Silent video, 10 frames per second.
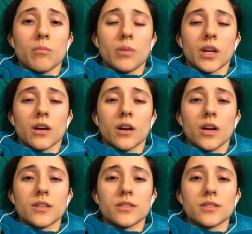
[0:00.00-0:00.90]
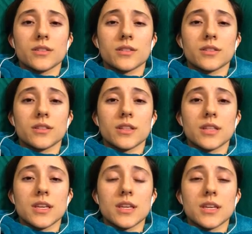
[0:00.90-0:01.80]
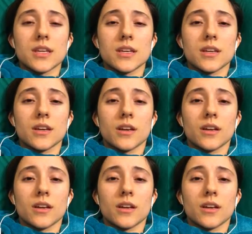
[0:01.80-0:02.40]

but it causes the